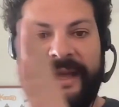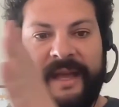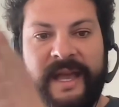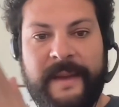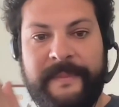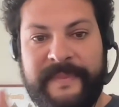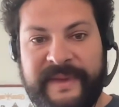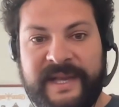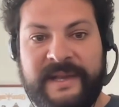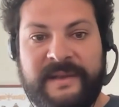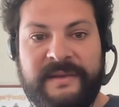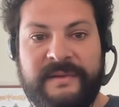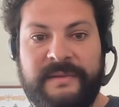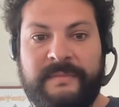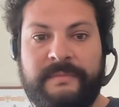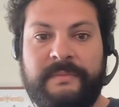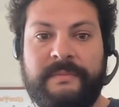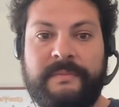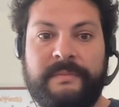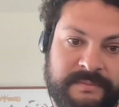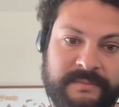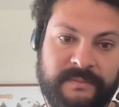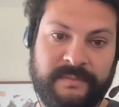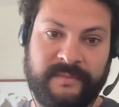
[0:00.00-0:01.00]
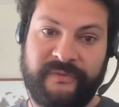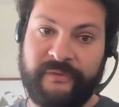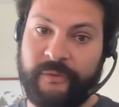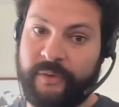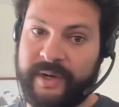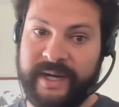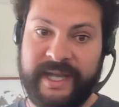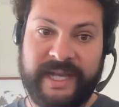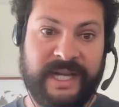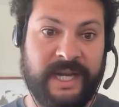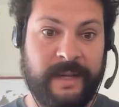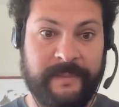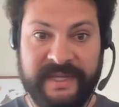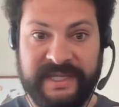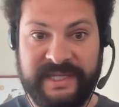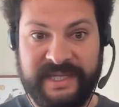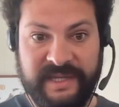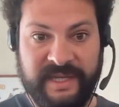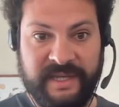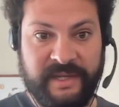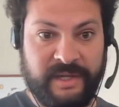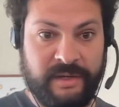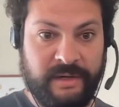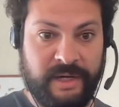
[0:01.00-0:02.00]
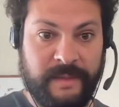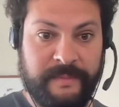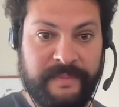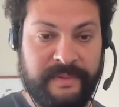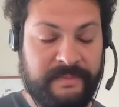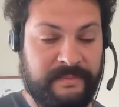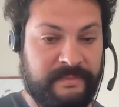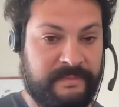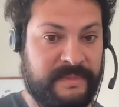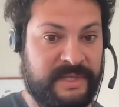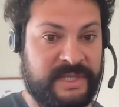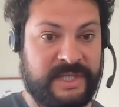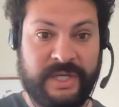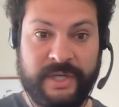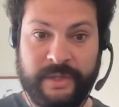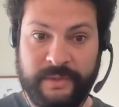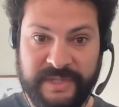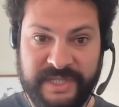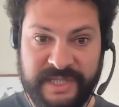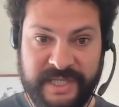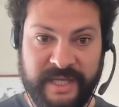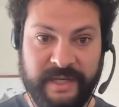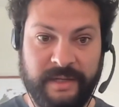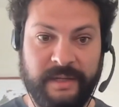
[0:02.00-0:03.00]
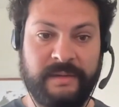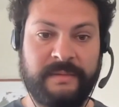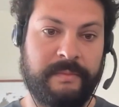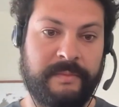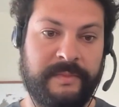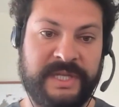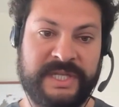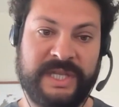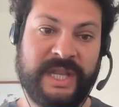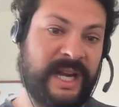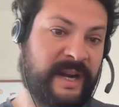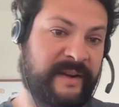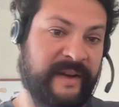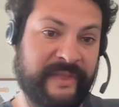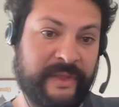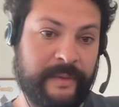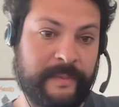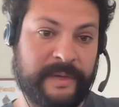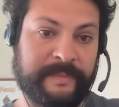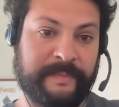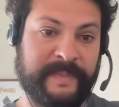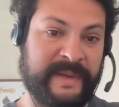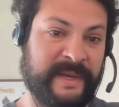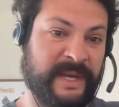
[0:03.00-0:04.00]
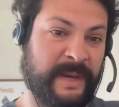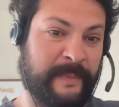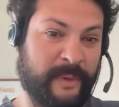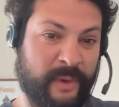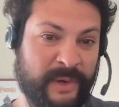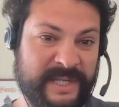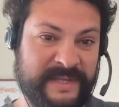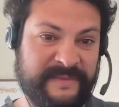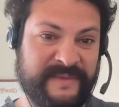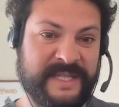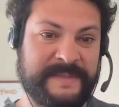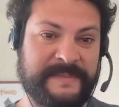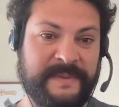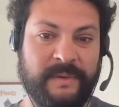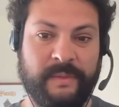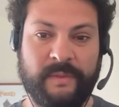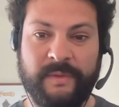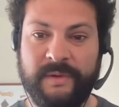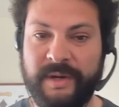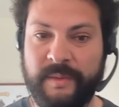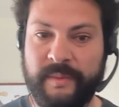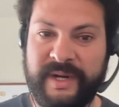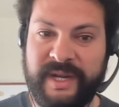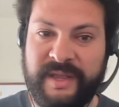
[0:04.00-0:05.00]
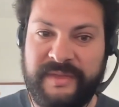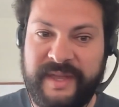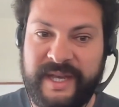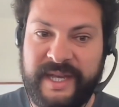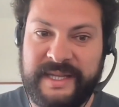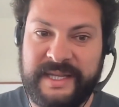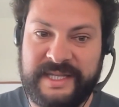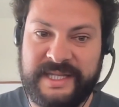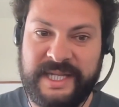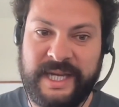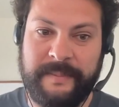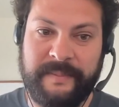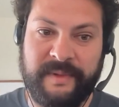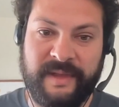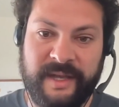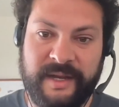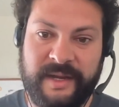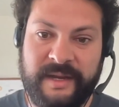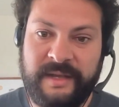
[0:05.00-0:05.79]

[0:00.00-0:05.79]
Epic, Fortnite coming to Europe, huge deal. There's a lot of other components of this, but Warren, what do you think of the top line?